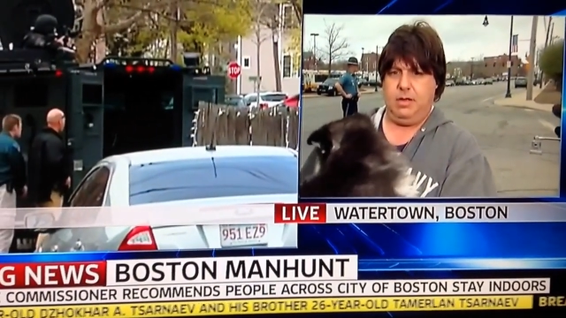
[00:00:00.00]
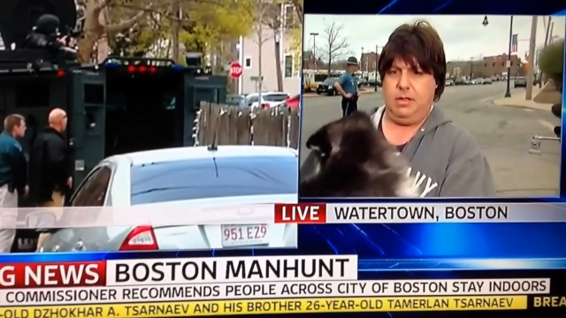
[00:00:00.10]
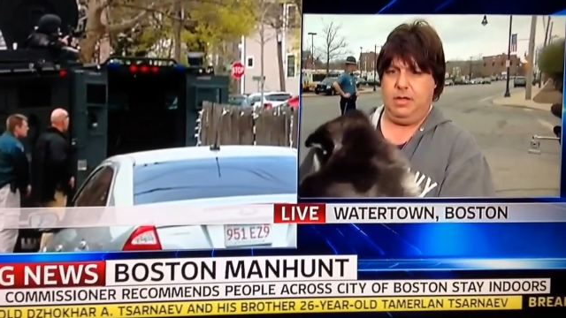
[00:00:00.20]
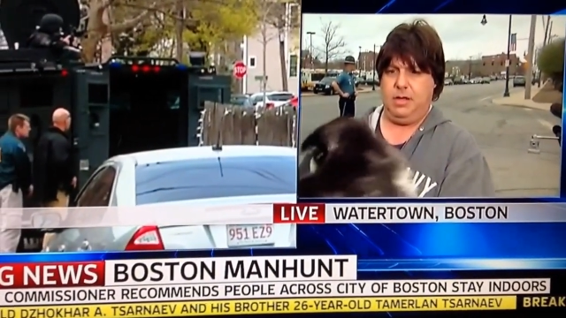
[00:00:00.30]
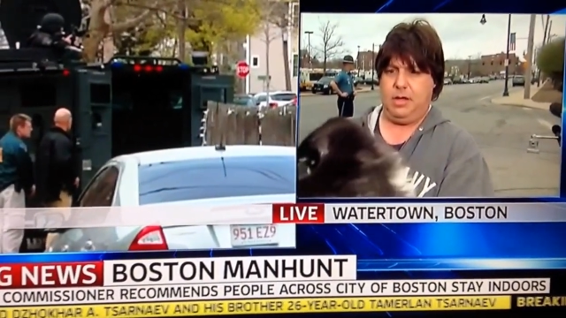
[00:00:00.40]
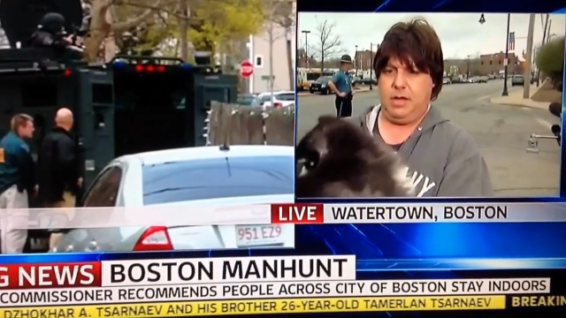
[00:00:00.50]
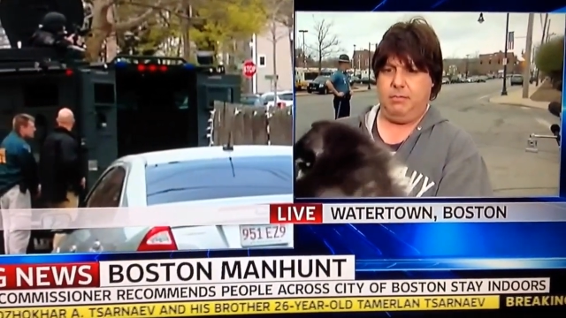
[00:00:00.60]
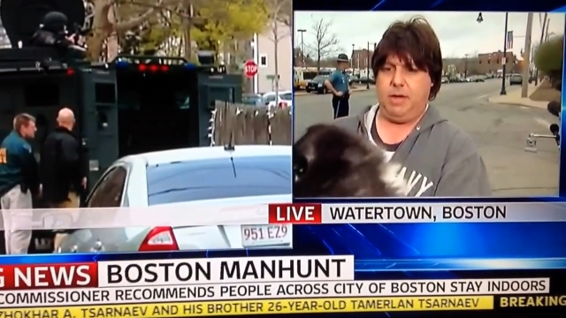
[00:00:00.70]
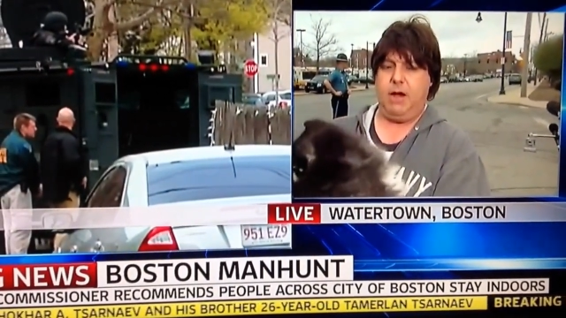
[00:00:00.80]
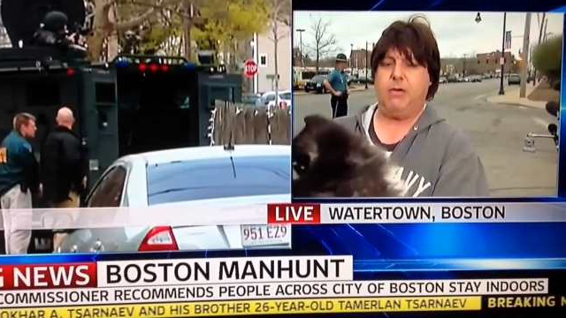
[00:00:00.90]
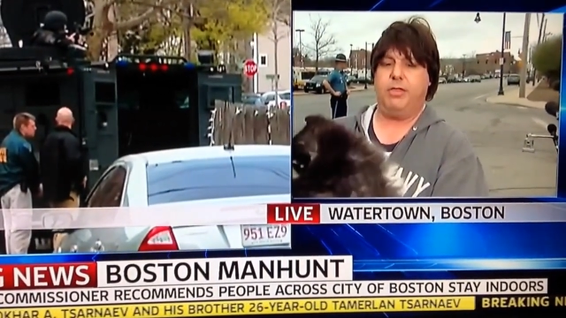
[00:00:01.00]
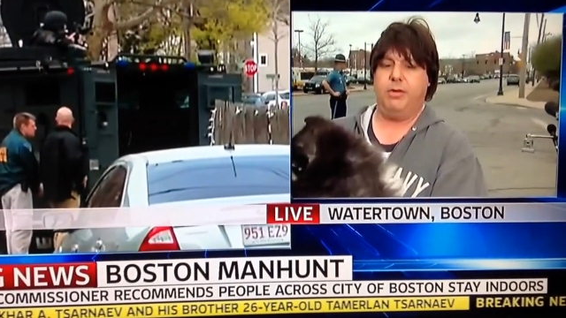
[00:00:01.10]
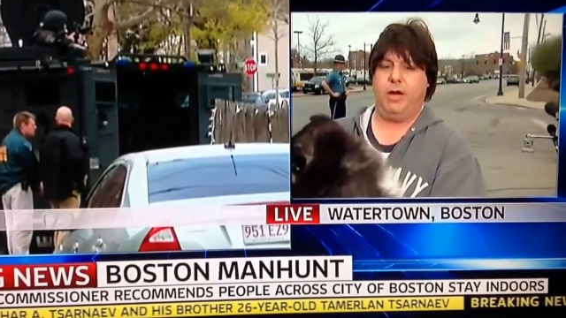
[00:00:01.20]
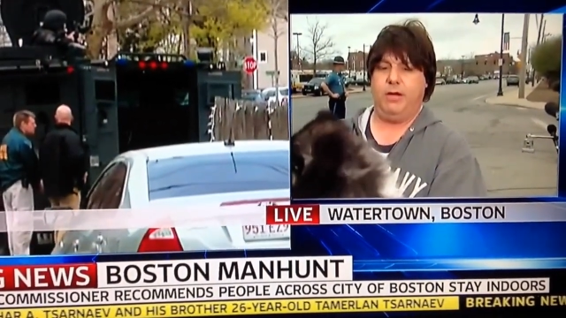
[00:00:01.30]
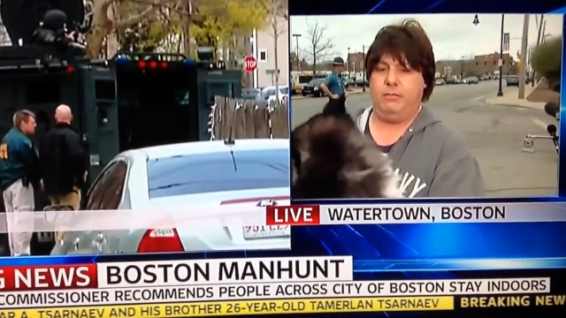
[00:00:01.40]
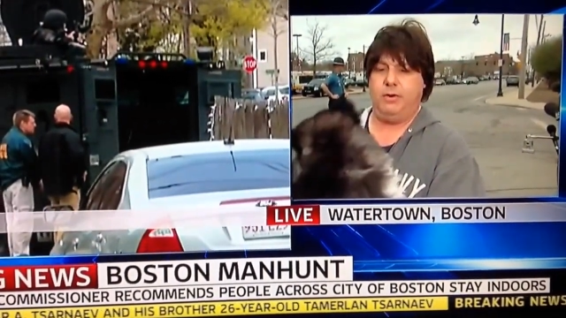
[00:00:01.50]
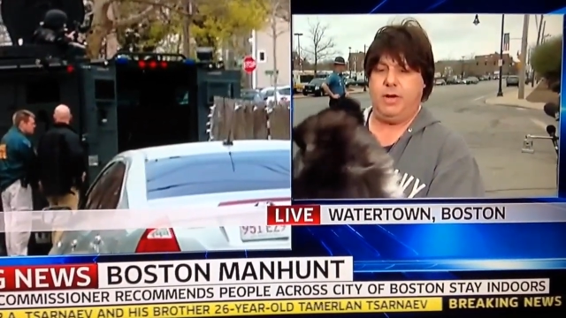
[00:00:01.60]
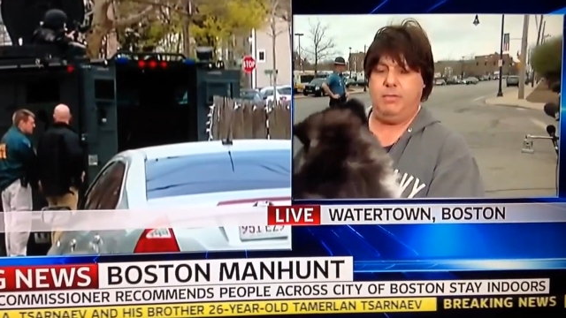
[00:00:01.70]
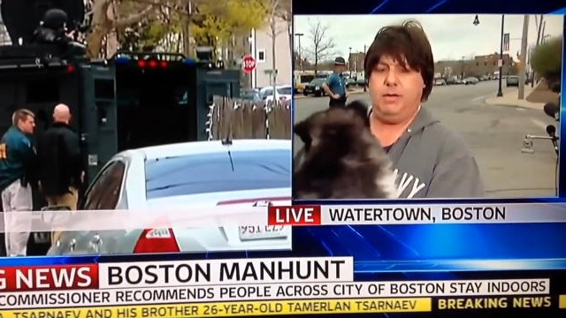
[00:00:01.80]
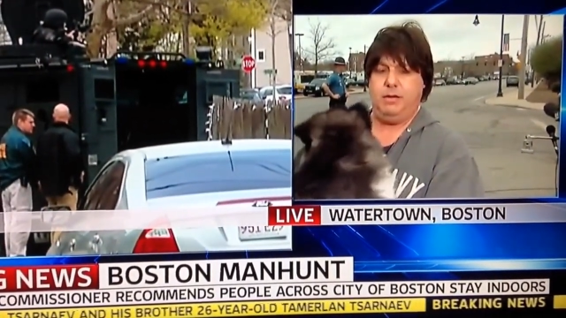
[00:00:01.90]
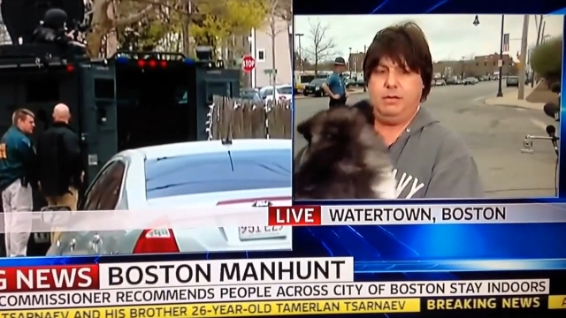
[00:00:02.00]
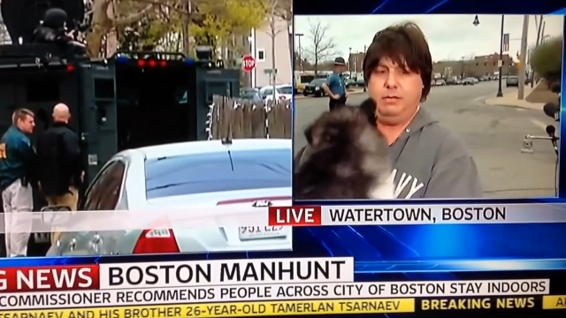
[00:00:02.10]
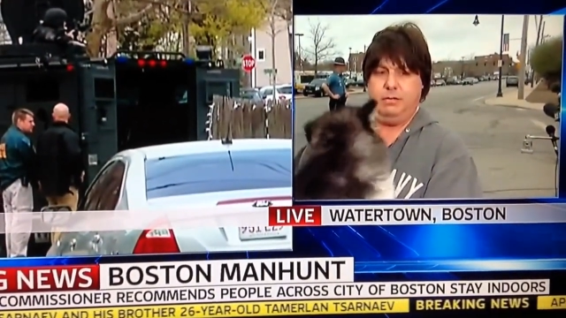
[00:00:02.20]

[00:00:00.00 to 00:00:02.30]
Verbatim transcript: the uh, marathon bombing,